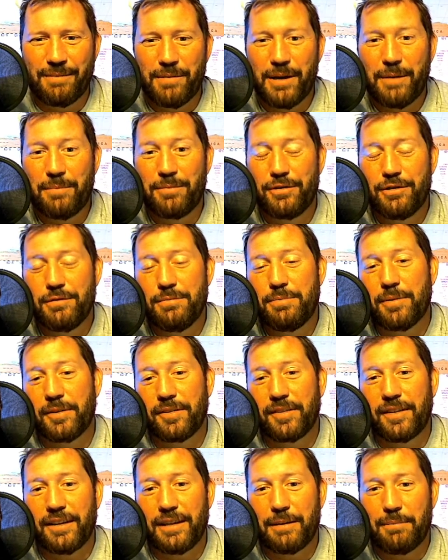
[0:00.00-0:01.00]
up
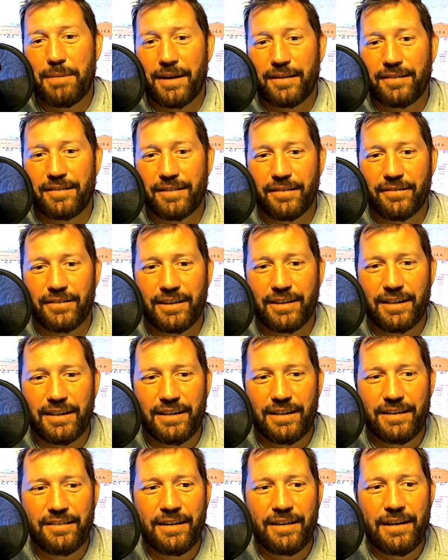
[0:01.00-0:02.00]
2% in the past 7
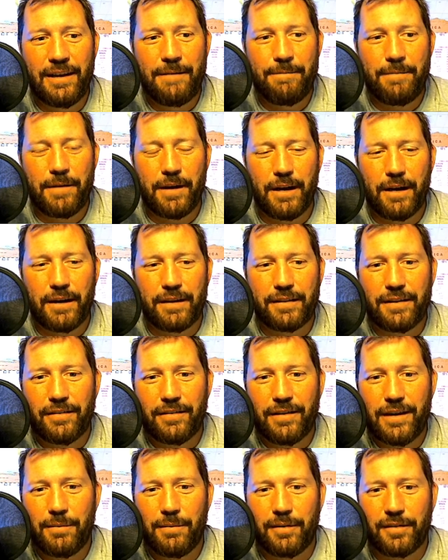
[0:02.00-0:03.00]
days.
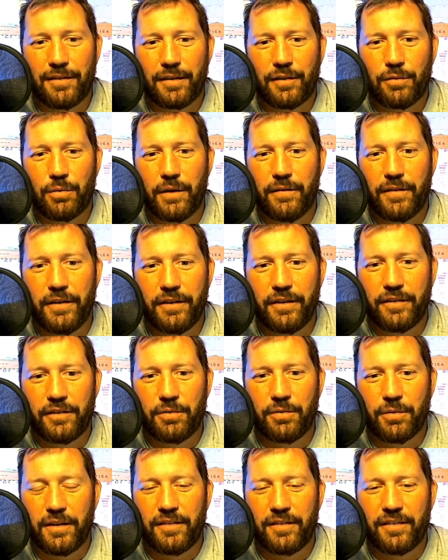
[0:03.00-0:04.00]
Ethereum is at
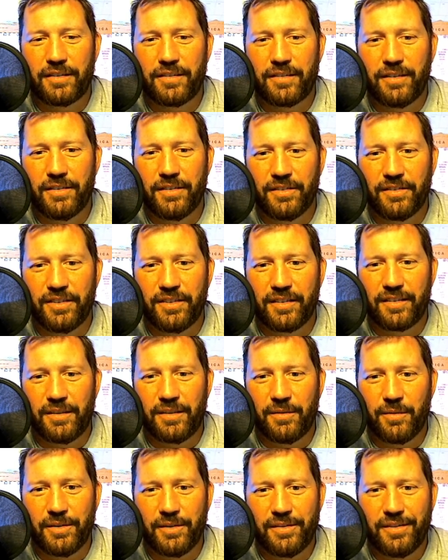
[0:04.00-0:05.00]

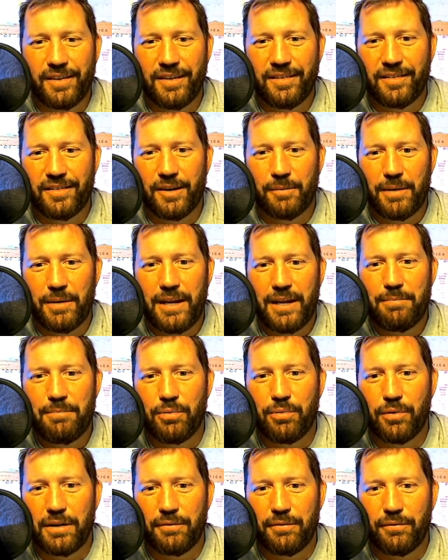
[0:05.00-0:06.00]
$1,226.61, up
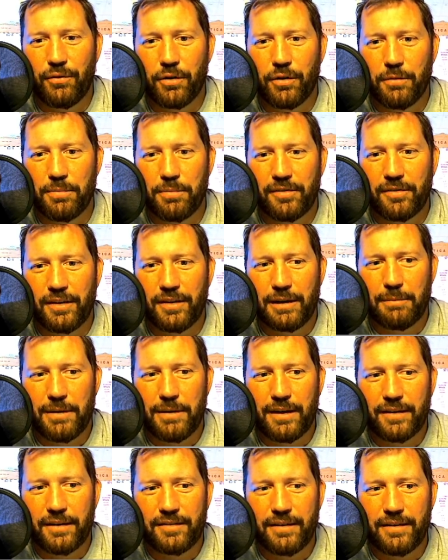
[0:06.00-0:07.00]
8.4% in the
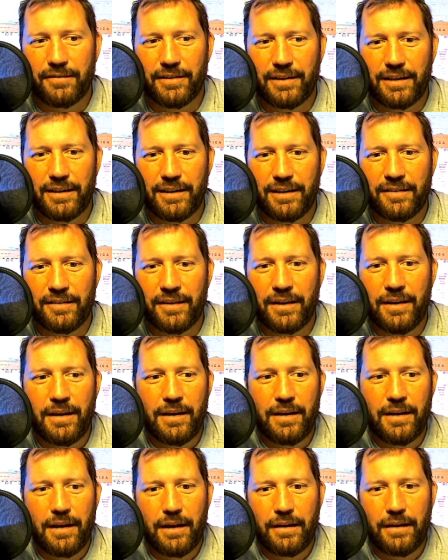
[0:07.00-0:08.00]
past 7 days.
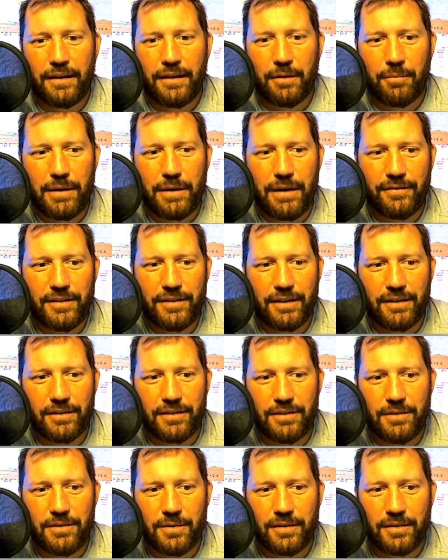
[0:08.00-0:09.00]
And then we have Tether
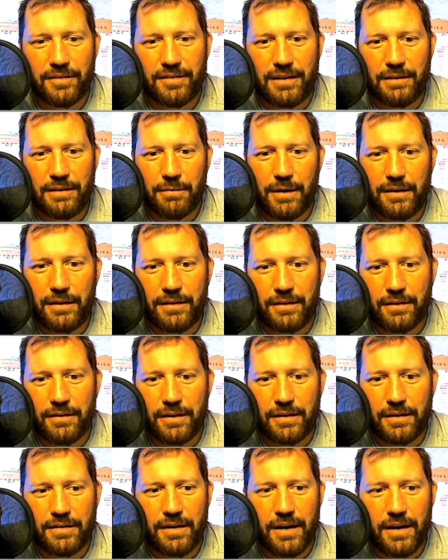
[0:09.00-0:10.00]
and USD right there
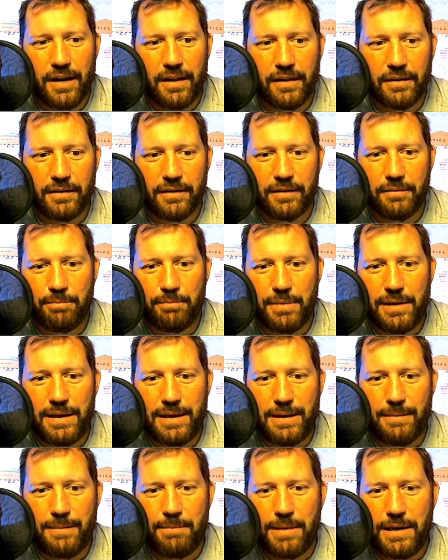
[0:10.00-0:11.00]
at $1.
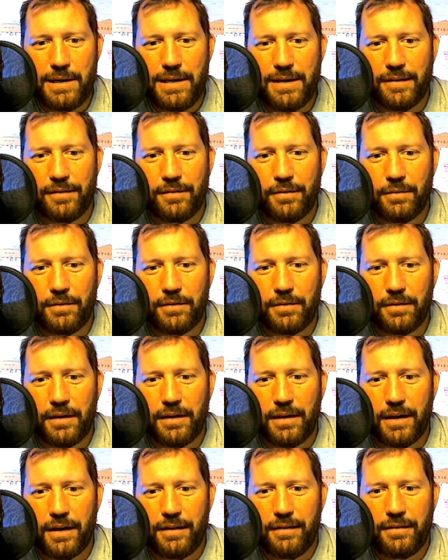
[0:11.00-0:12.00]
BNB at
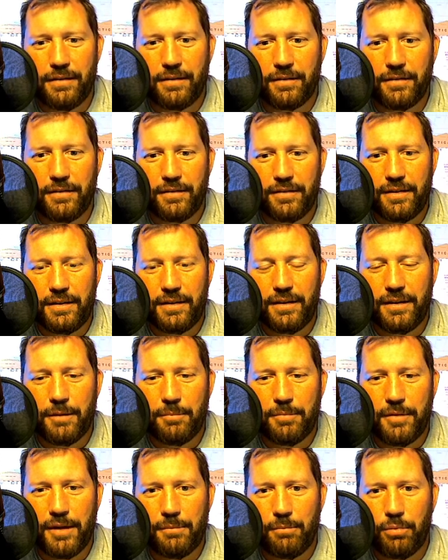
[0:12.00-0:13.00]
$239.13,
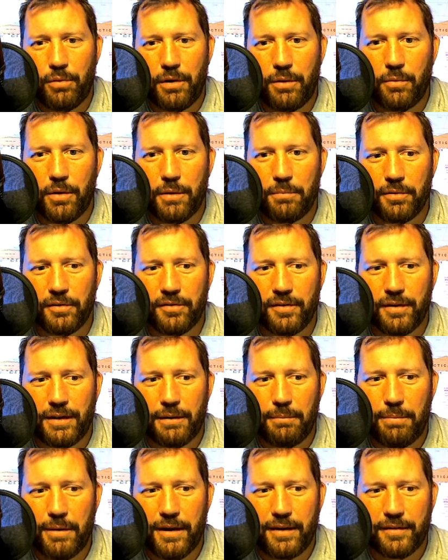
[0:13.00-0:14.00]
up 10.1% in
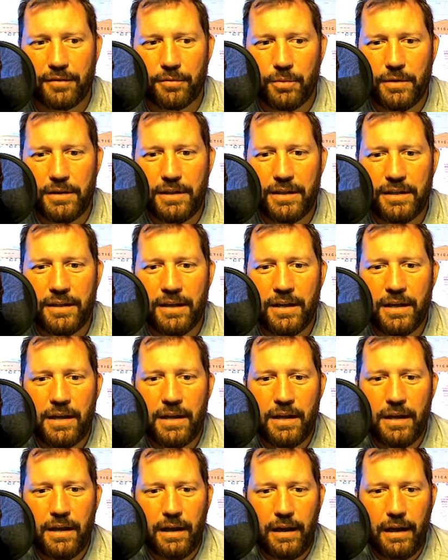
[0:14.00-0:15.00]
the past week.
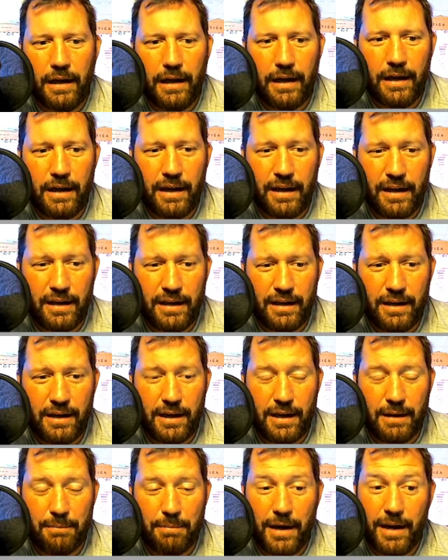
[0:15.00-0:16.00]
And
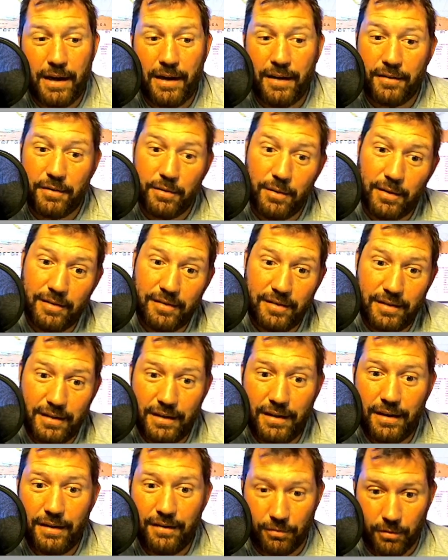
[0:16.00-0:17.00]
Binance
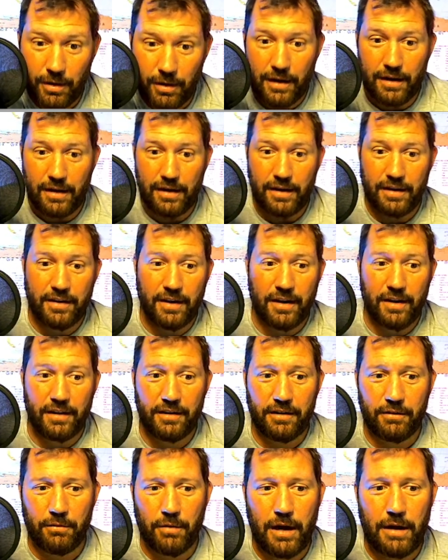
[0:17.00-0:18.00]
USD right at
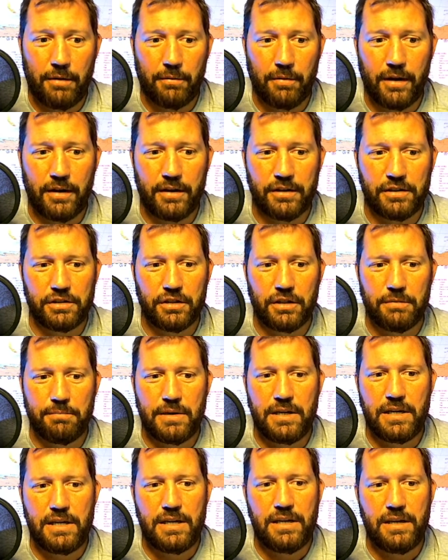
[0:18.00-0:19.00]
$1, right where it should
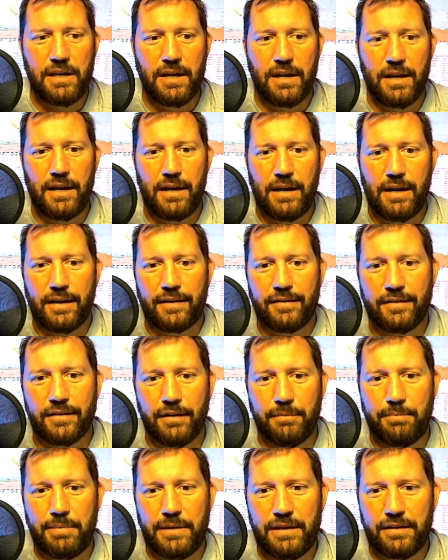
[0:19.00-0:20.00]
be.
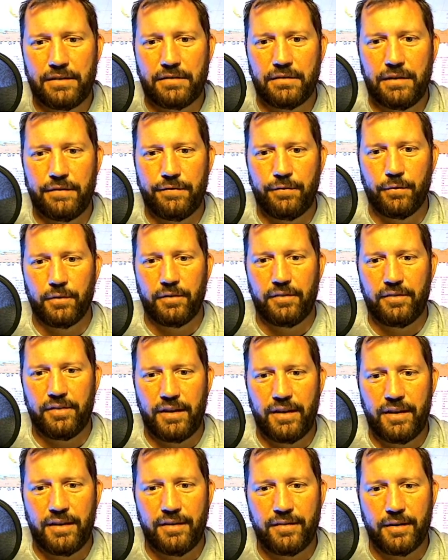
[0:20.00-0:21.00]
XRP 34
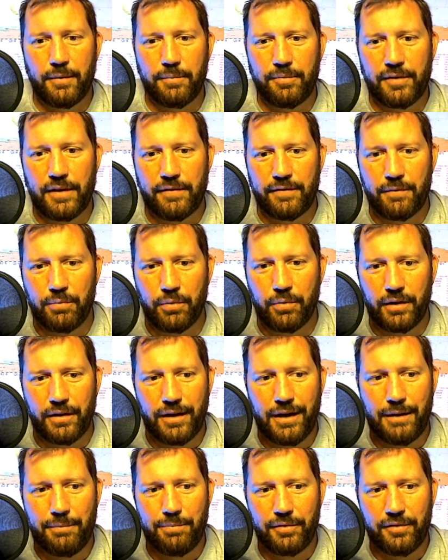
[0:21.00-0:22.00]
cents, up
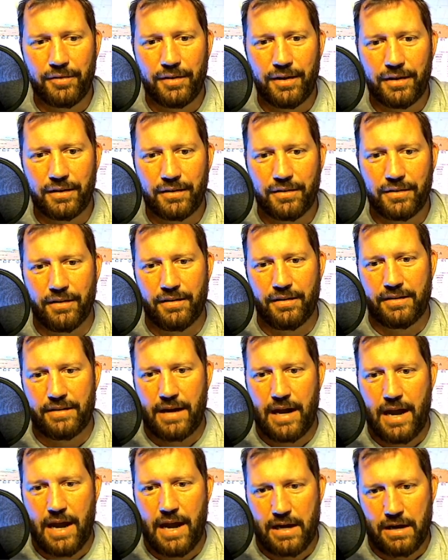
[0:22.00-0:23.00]
7.9%.
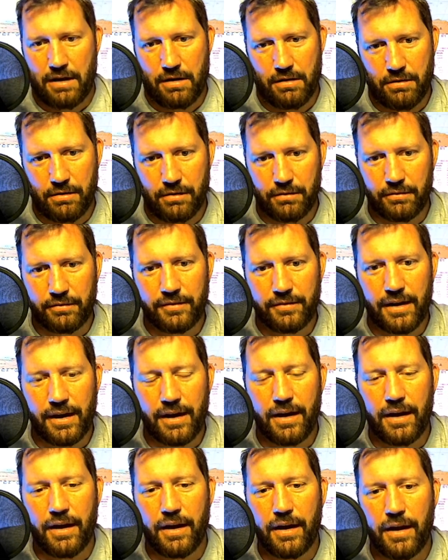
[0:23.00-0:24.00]
Cardano
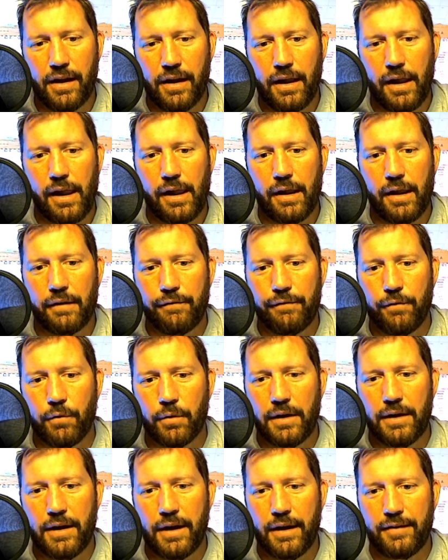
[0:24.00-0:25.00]
down at
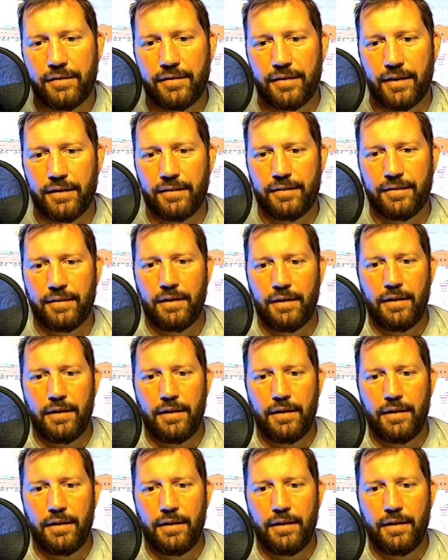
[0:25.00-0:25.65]
49 cents,